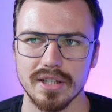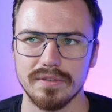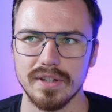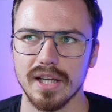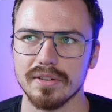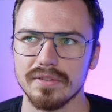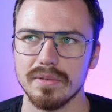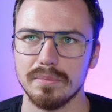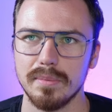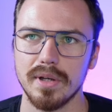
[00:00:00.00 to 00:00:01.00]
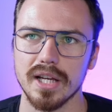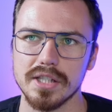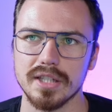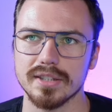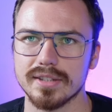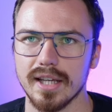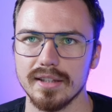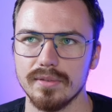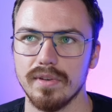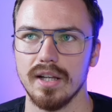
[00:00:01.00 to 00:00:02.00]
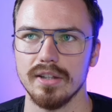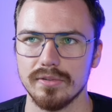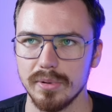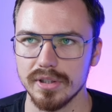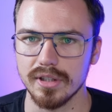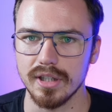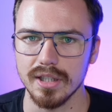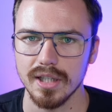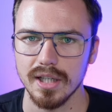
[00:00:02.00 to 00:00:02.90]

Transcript: I feel like if, when people actually understand the value of Bitcoin